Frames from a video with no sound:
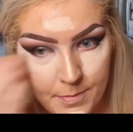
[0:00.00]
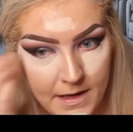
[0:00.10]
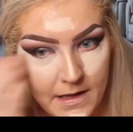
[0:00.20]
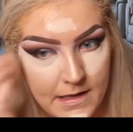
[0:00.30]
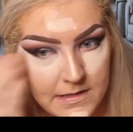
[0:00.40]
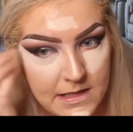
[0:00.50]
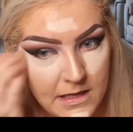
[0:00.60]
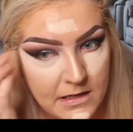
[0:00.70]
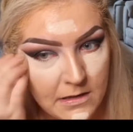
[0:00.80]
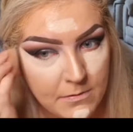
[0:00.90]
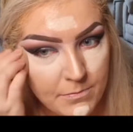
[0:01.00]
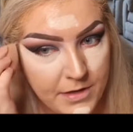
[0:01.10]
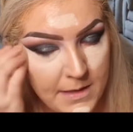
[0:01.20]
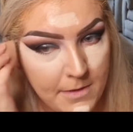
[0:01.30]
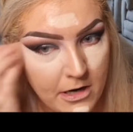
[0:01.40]
But it's like
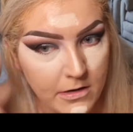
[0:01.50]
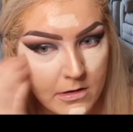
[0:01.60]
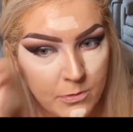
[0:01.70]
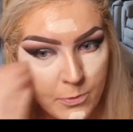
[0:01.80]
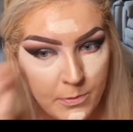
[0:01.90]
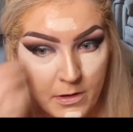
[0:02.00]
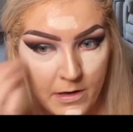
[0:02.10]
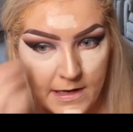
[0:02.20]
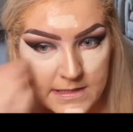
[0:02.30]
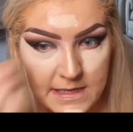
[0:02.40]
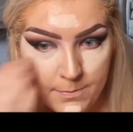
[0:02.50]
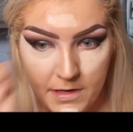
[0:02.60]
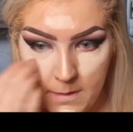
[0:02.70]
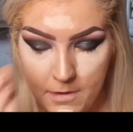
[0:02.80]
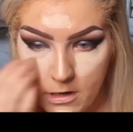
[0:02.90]
Primark. Well, I say
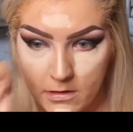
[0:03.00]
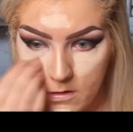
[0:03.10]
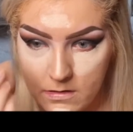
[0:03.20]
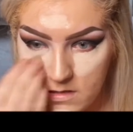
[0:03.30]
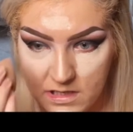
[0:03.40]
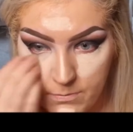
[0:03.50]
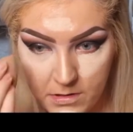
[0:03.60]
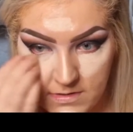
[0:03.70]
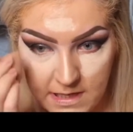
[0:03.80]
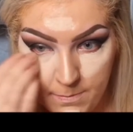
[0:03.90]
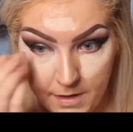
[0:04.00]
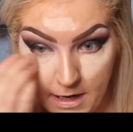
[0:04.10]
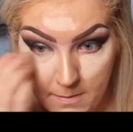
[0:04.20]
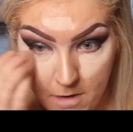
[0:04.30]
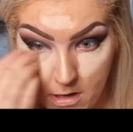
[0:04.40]
Primark, some people say
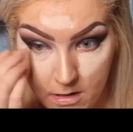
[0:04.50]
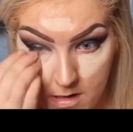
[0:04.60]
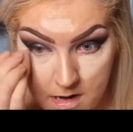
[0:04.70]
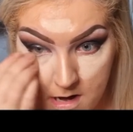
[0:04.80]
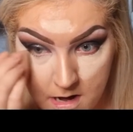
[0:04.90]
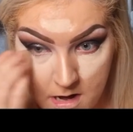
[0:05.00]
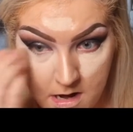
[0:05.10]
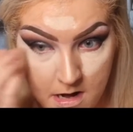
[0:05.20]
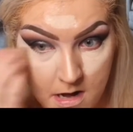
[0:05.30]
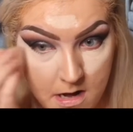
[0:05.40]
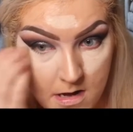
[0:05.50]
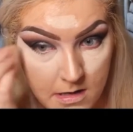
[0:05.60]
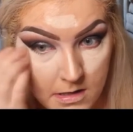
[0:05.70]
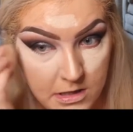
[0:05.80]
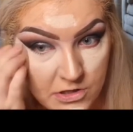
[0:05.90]
Primark.
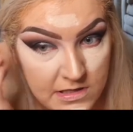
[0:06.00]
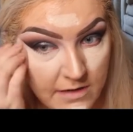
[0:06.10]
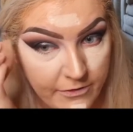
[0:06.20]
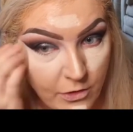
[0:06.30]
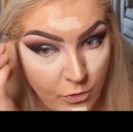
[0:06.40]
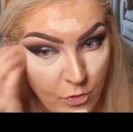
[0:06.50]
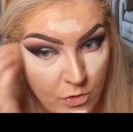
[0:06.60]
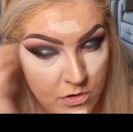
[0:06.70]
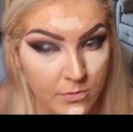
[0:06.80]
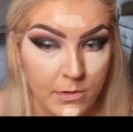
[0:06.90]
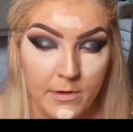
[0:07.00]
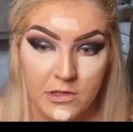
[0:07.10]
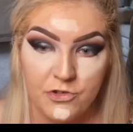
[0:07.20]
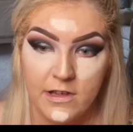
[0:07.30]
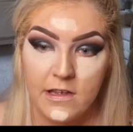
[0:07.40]
You just never know what
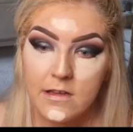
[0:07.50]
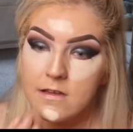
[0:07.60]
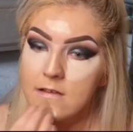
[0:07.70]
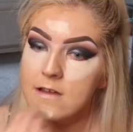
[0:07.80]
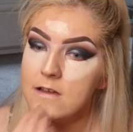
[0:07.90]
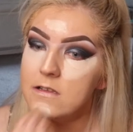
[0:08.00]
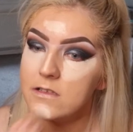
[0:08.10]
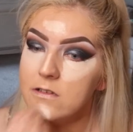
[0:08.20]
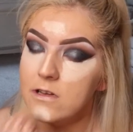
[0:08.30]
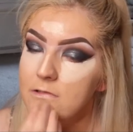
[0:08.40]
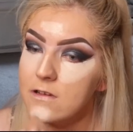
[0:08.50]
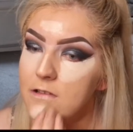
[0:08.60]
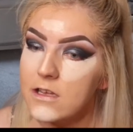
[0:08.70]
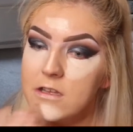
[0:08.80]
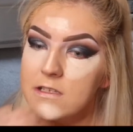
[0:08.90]
one's right. So
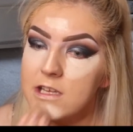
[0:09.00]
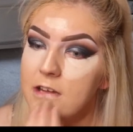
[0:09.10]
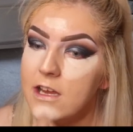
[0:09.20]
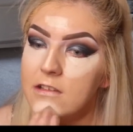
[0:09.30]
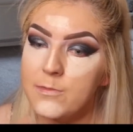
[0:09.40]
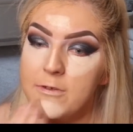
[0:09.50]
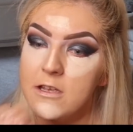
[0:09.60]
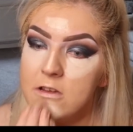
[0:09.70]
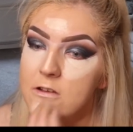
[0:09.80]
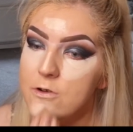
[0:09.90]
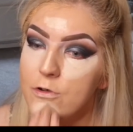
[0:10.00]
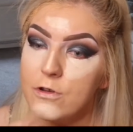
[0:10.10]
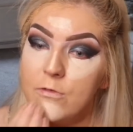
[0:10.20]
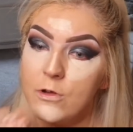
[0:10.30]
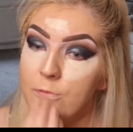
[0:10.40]
can you correct me
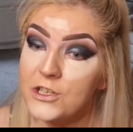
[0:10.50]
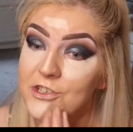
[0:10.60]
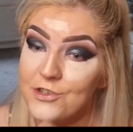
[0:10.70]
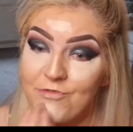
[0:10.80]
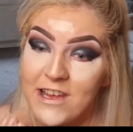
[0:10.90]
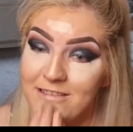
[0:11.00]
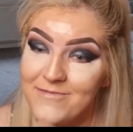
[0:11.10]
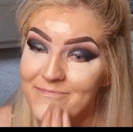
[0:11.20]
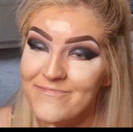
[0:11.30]
on which is right?